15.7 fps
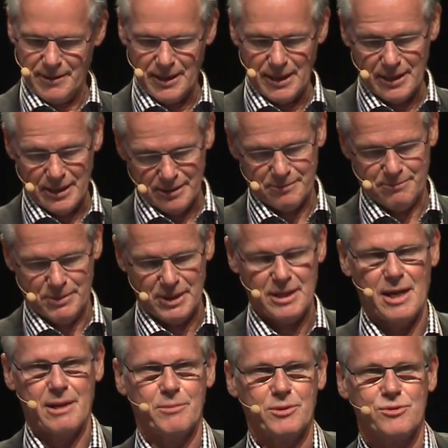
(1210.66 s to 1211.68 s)
And it
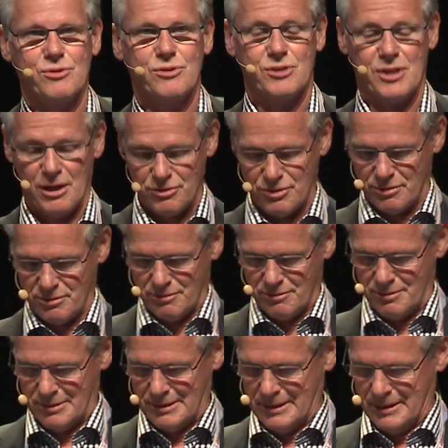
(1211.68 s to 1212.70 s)
became a success.
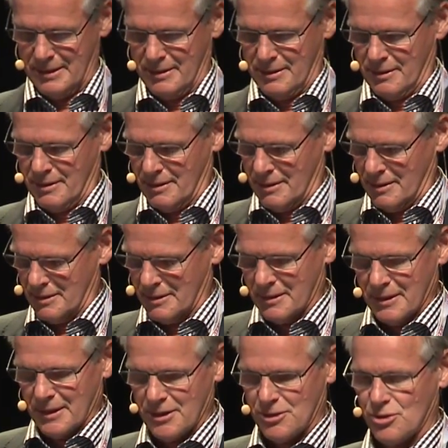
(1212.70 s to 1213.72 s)

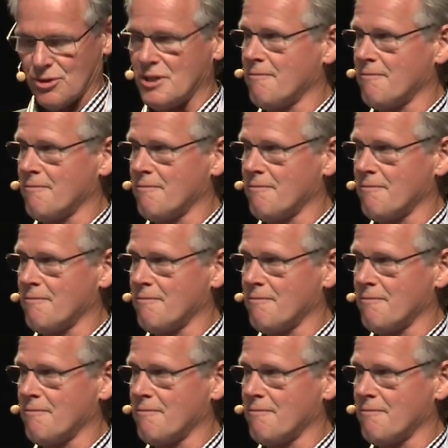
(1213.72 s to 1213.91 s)
It's a